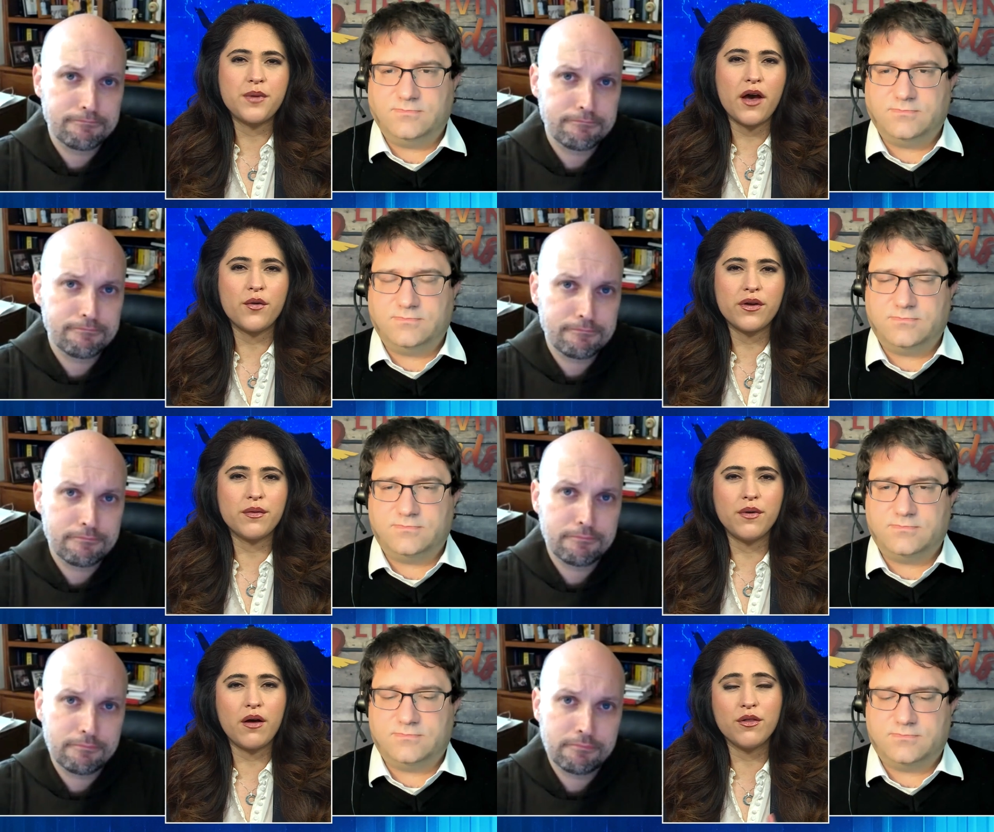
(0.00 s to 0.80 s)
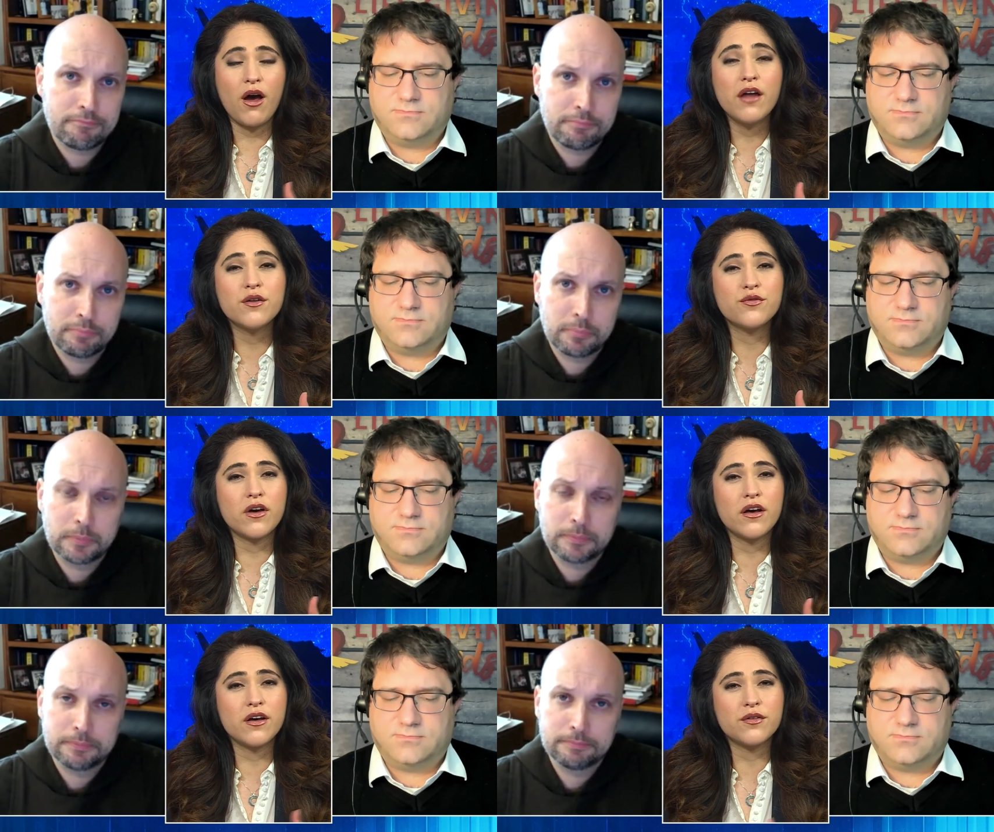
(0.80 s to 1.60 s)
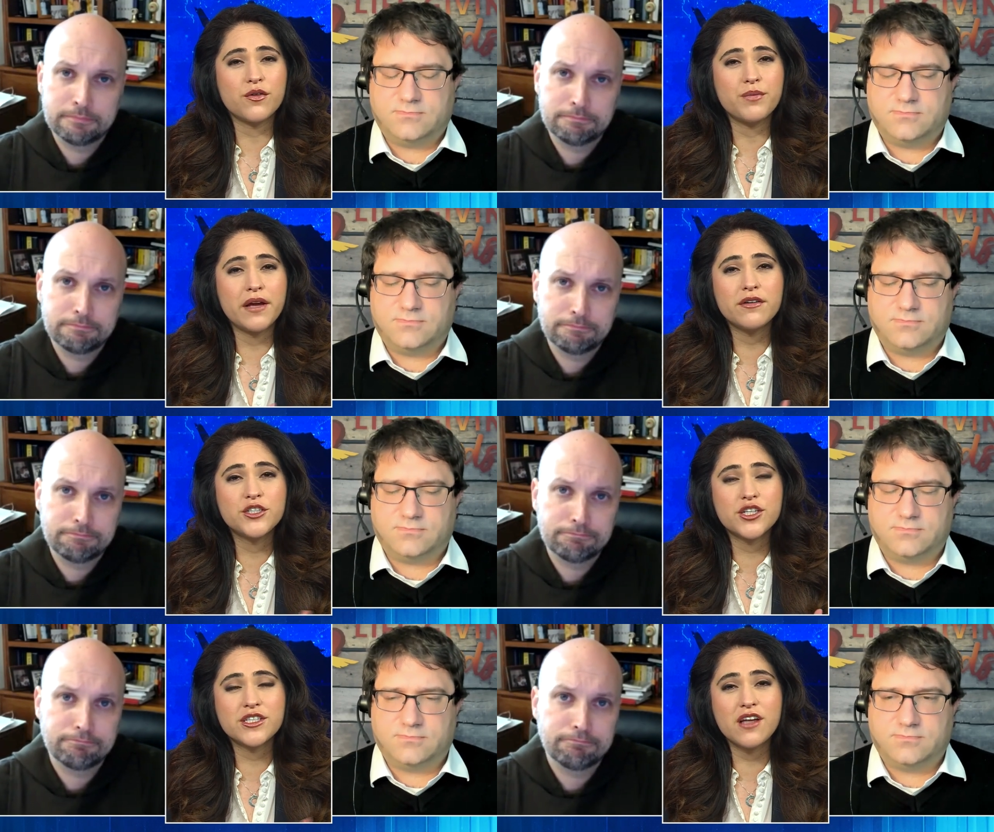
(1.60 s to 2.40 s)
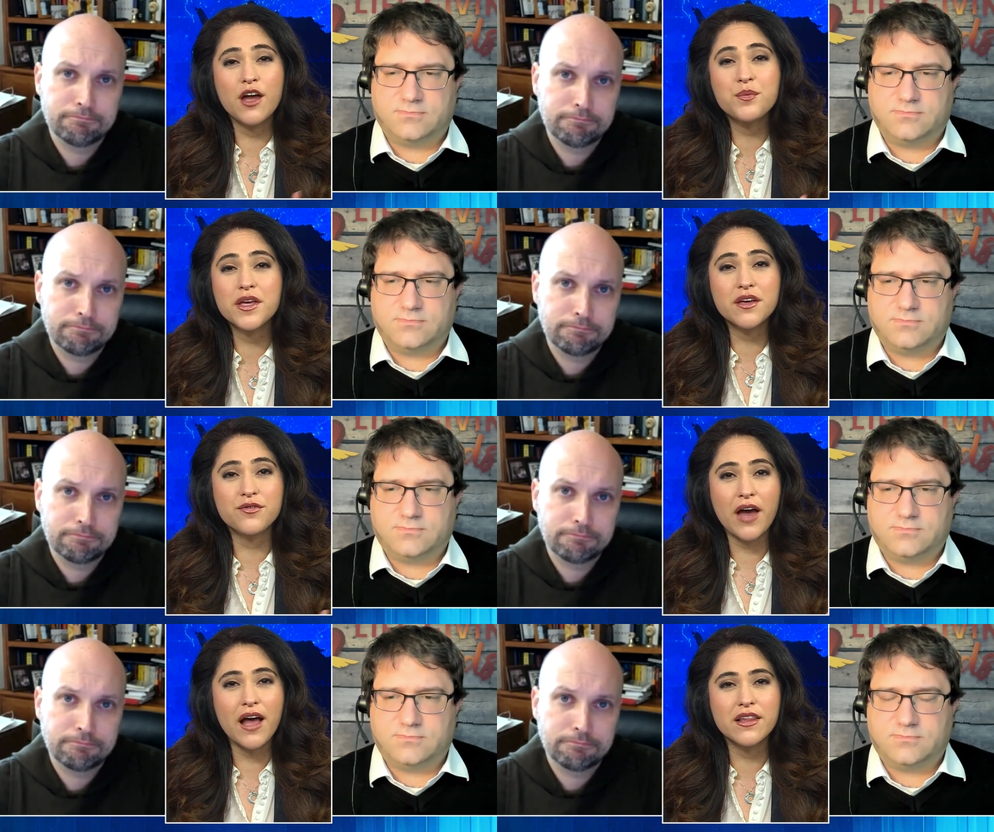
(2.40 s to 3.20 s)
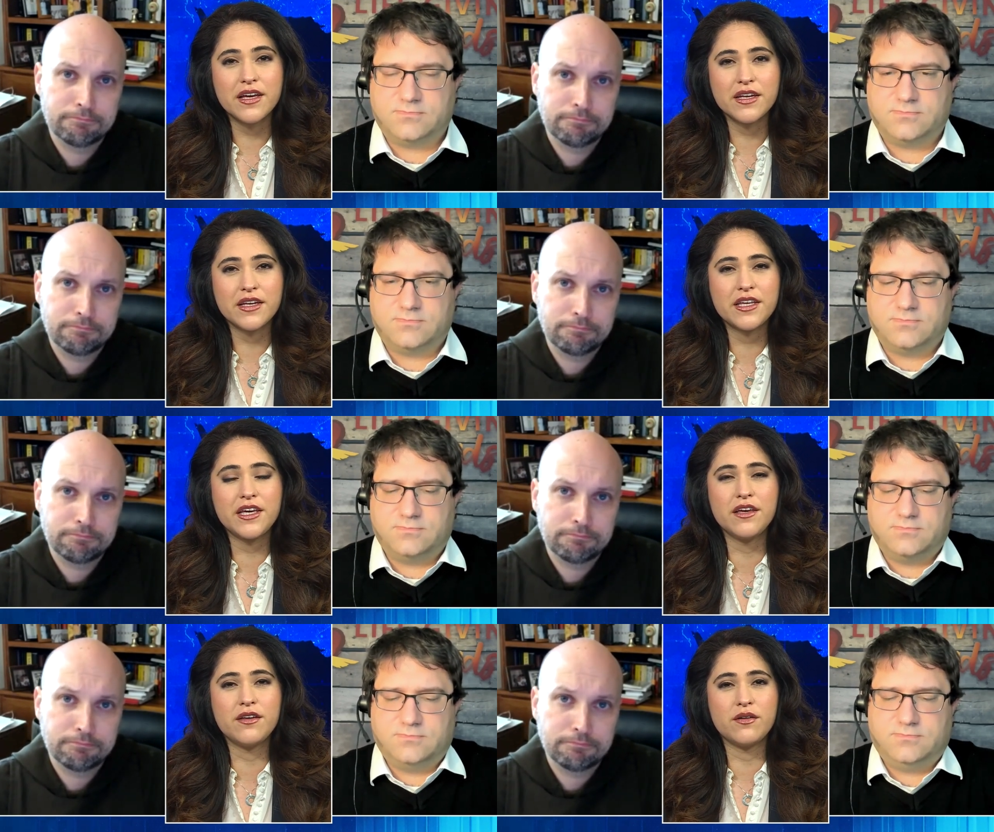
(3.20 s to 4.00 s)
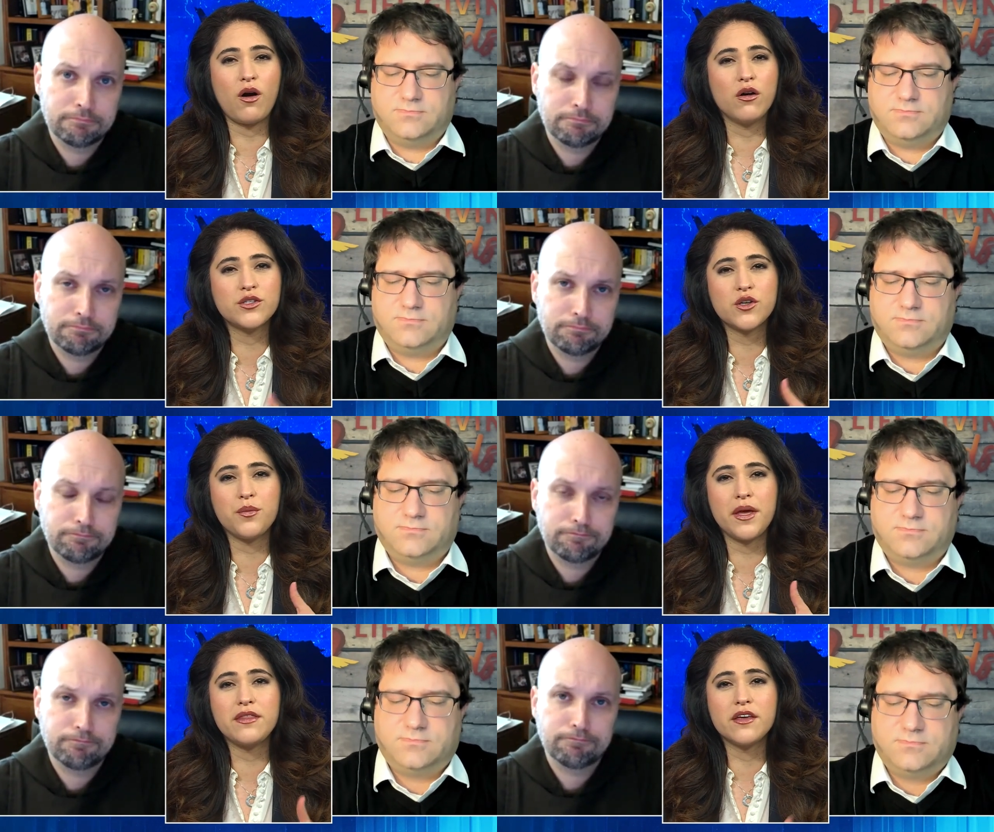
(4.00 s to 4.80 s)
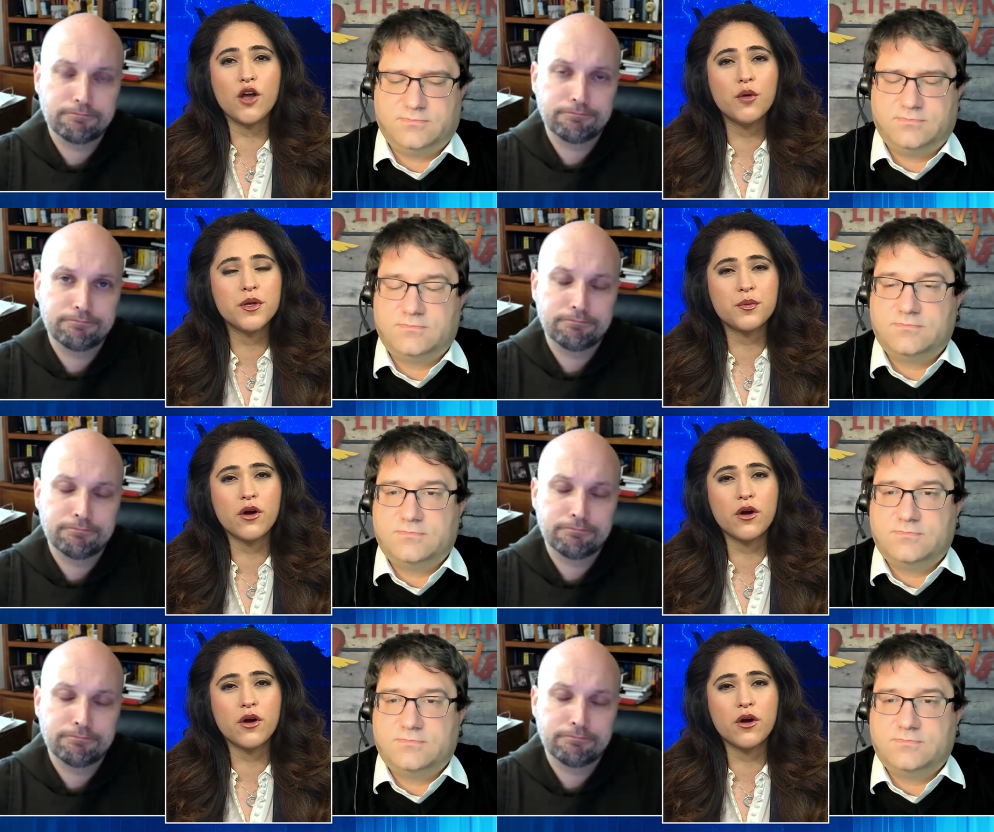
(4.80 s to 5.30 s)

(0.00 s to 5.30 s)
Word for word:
Speaker 1: about a lot of uh, marriages not being valid, and he also made the annulment